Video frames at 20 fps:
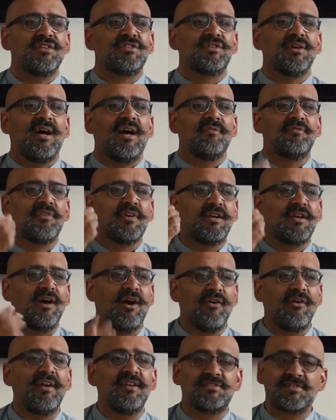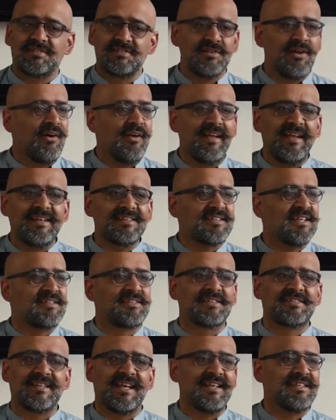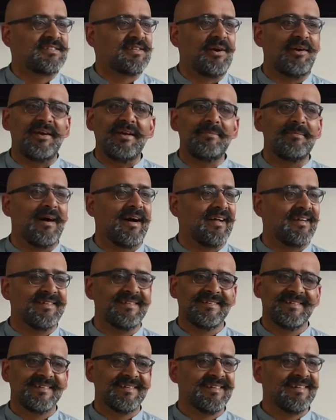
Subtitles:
to have the courage, it's not easy to say sorry, man.